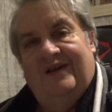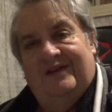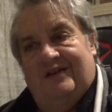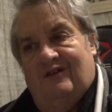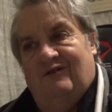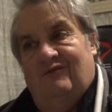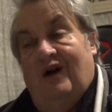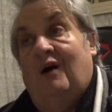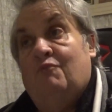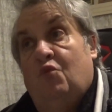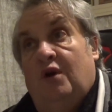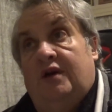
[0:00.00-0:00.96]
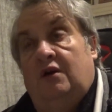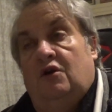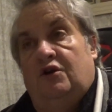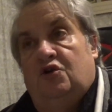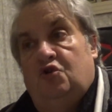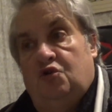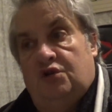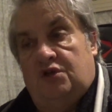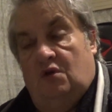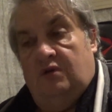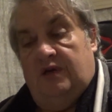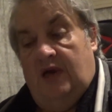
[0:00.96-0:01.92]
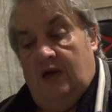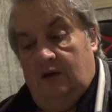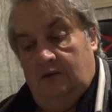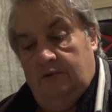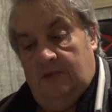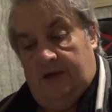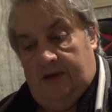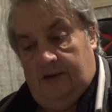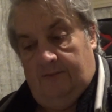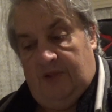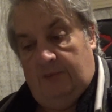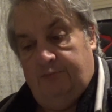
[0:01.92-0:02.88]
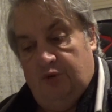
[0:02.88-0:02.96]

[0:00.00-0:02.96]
So I'm working on a new song now.